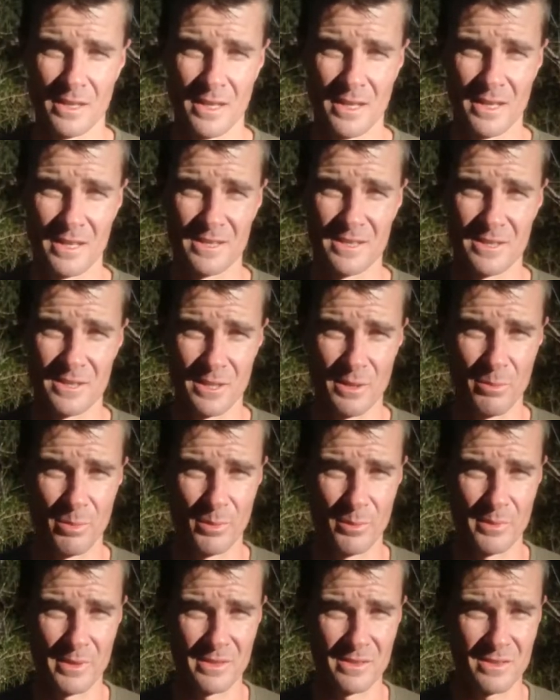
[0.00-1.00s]
uh,
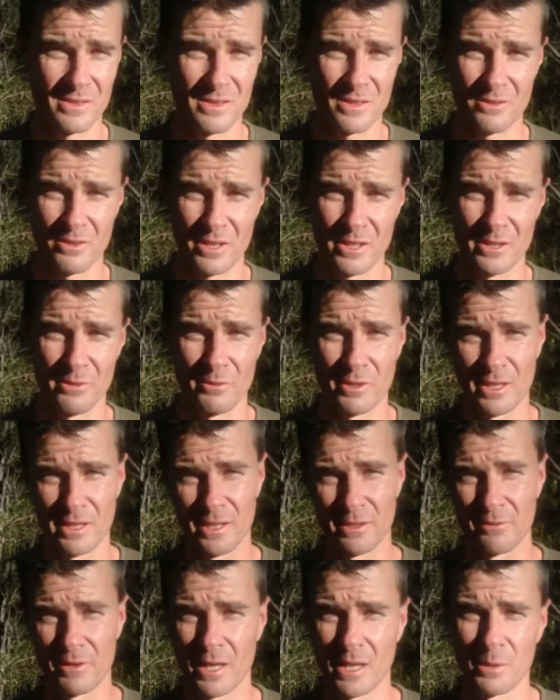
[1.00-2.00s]
supplements that are only
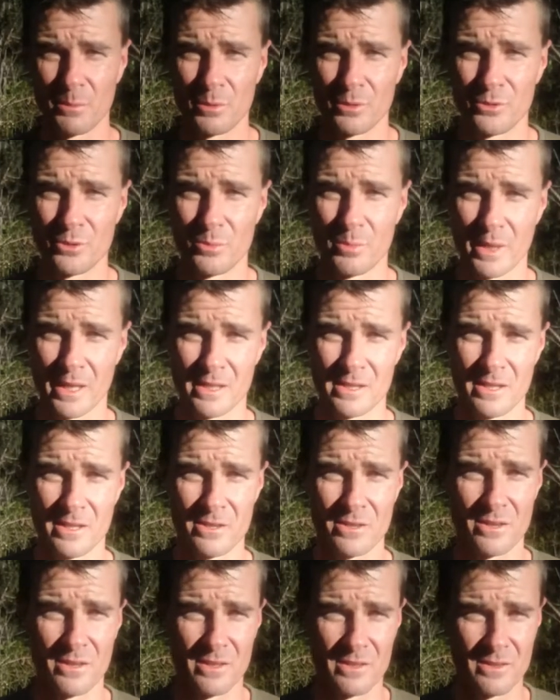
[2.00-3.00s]
really available to
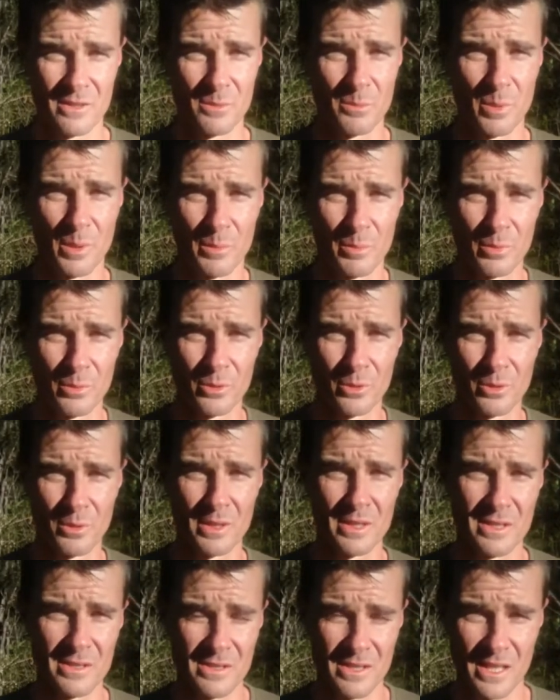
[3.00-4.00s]
practitioners and people
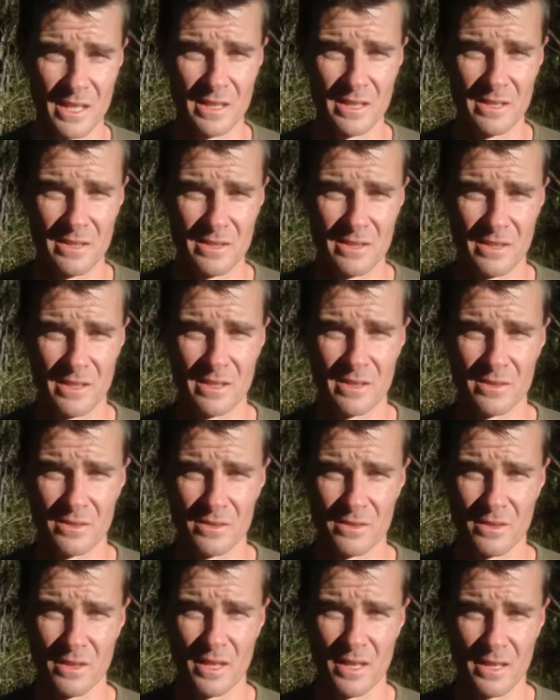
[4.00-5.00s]
who understand these
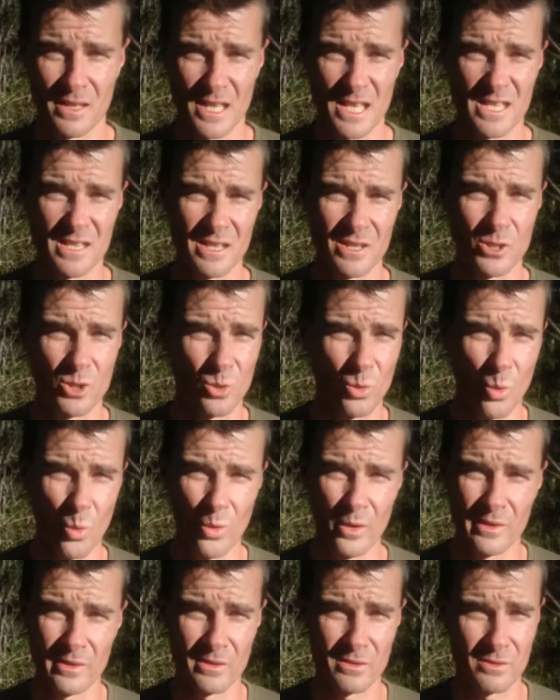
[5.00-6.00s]
things, and essential
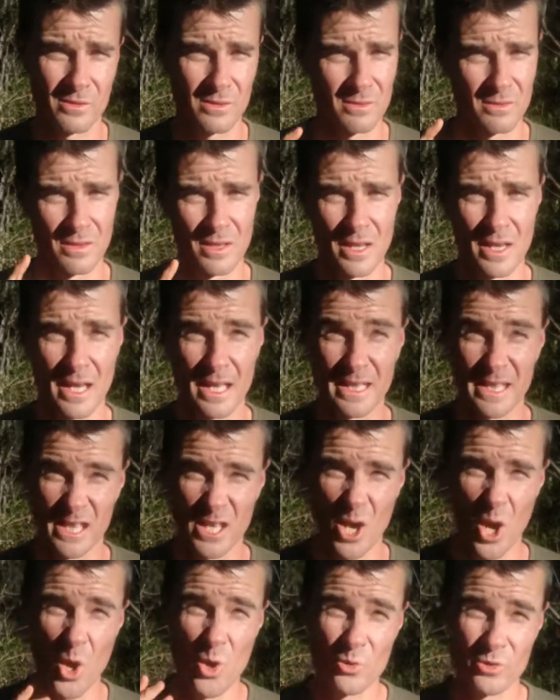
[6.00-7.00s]
oils, and
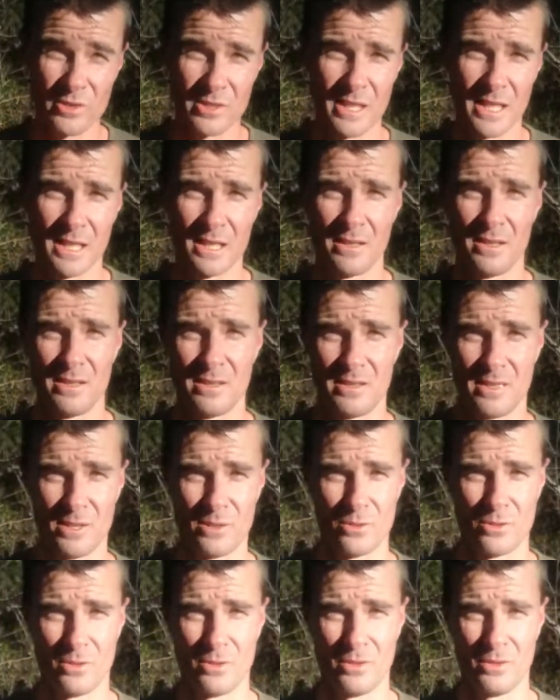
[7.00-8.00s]
then ozonated
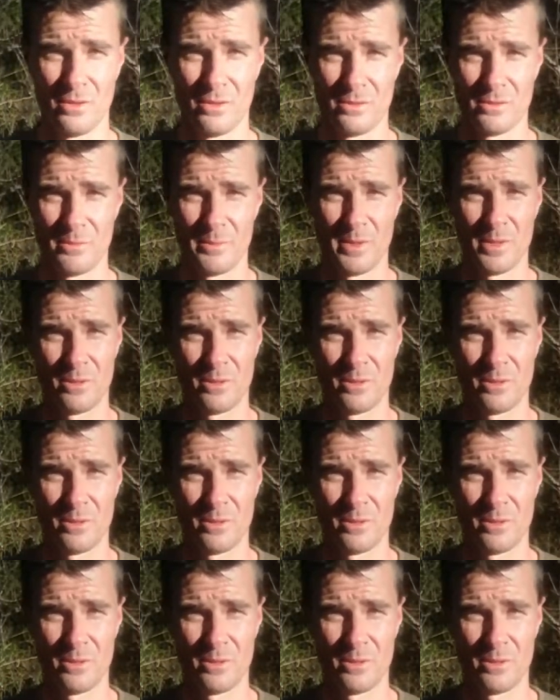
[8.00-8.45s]
essential oils.